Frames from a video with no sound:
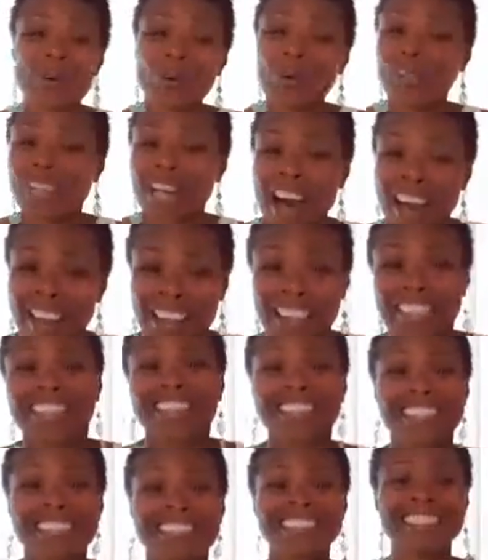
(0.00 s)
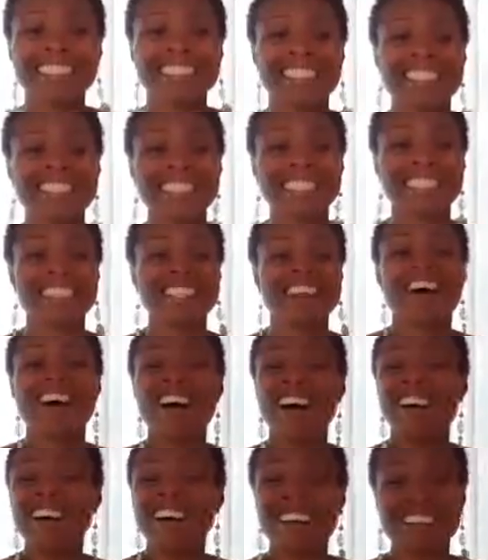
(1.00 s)
Hola. So,
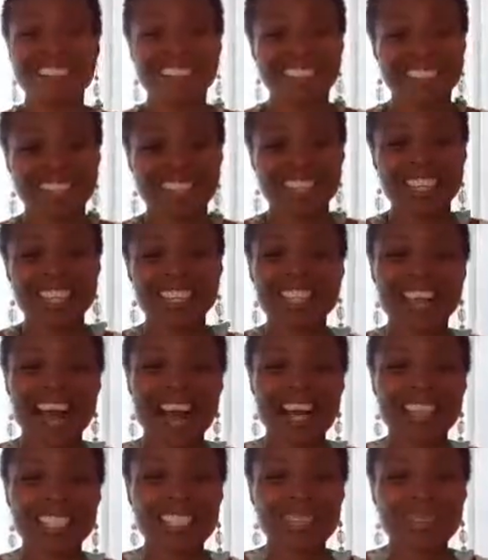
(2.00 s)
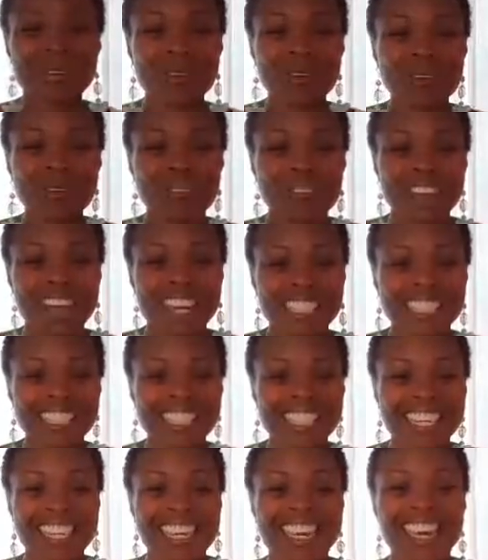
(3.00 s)
not to
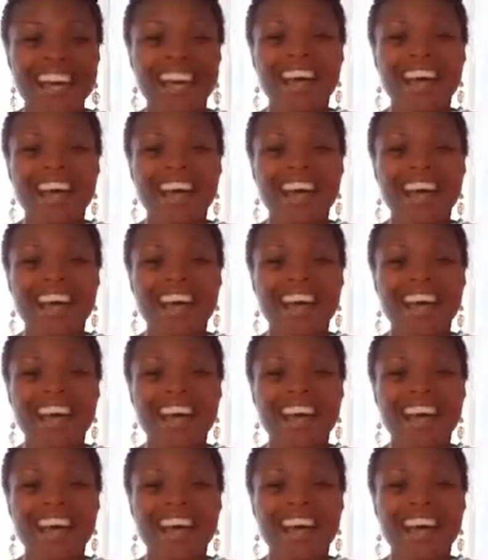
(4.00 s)
offend.